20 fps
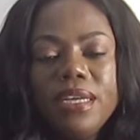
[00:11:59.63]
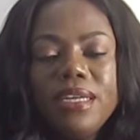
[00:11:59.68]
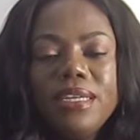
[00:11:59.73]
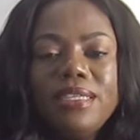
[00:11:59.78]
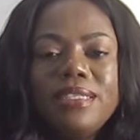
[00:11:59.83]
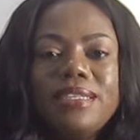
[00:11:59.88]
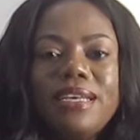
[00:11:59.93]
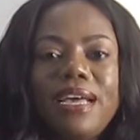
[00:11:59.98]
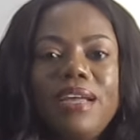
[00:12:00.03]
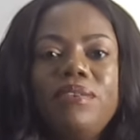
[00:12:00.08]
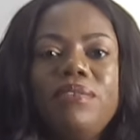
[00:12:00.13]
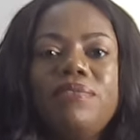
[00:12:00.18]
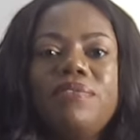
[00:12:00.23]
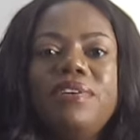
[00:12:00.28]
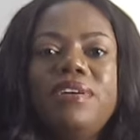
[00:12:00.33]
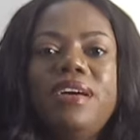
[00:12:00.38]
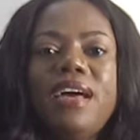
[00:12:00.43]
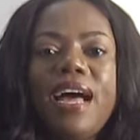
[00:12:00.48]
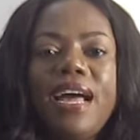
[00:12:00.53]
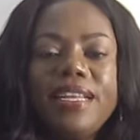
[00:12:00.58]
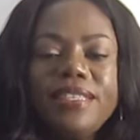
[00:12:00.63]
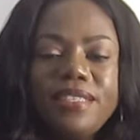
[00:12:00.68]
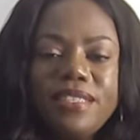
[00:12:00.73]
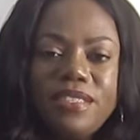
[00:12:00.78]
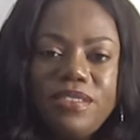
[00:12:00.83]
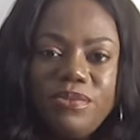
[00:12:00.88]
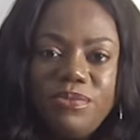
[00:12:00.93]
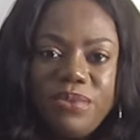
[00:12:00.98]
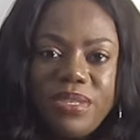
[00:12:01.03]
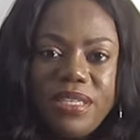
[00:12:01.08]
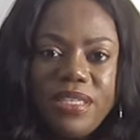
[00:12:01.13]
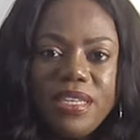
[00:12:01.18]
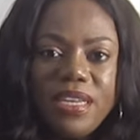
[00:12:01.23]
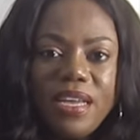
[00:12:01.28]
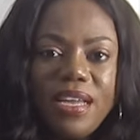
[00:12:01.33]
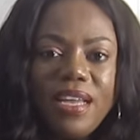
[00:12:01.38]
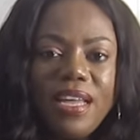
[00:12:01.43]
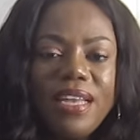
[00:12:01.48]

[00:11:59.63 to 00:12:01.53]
This kind of guides the reader,